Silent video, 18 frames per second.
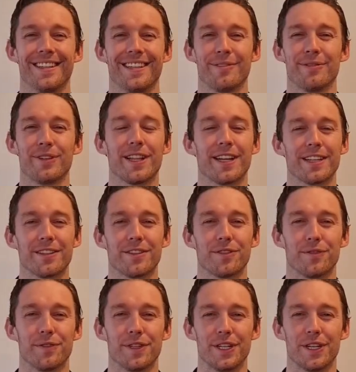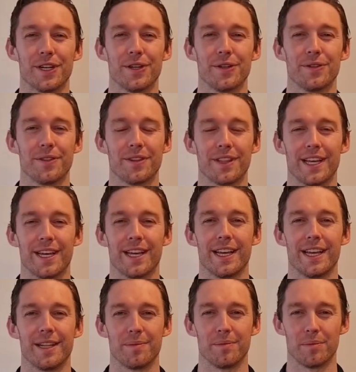If you like this video,
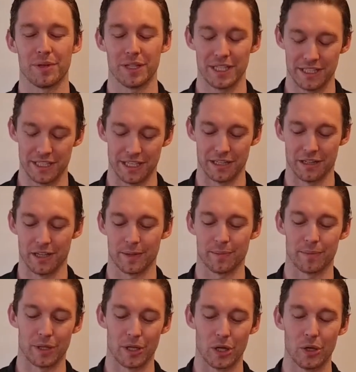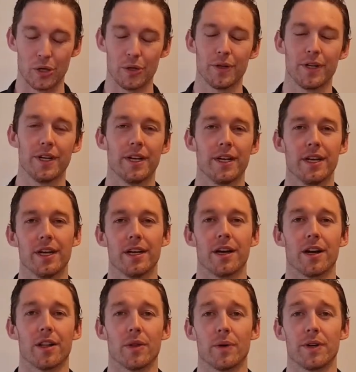then please hit like below.
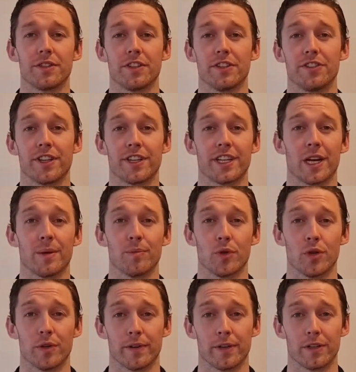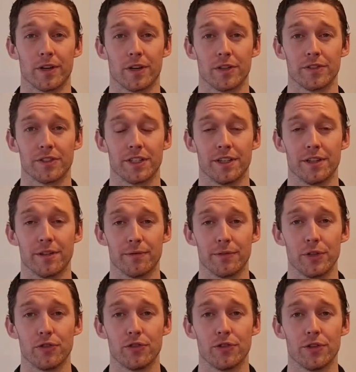Otherwise, to check out more of our content in the
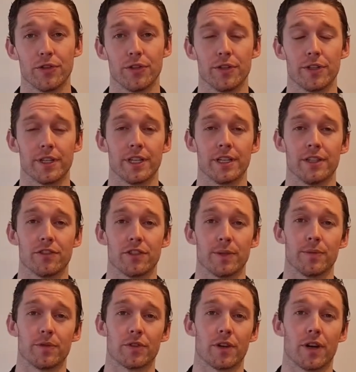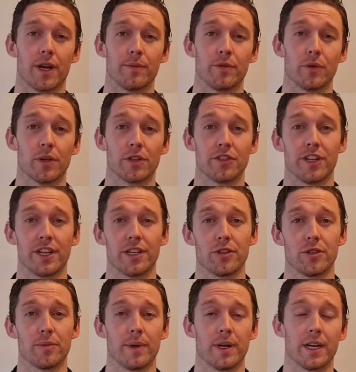future, you can subscribe to our
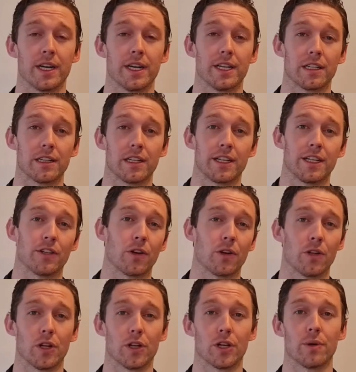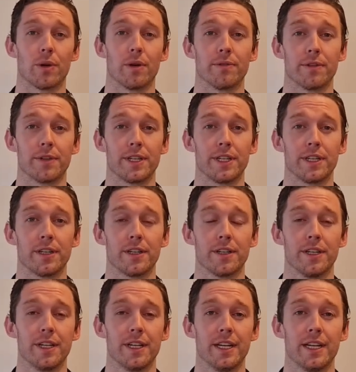channel by clicking our logo over
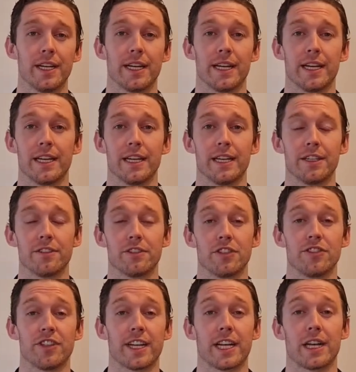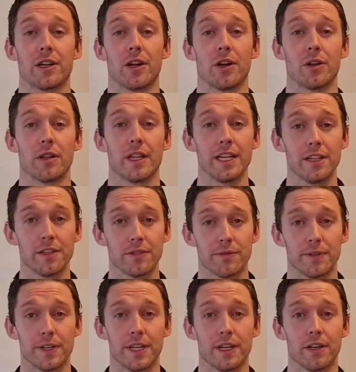here, and to check out our latest
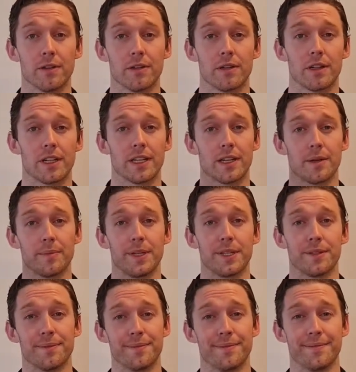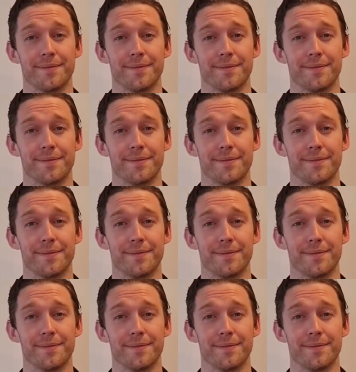video, click up here.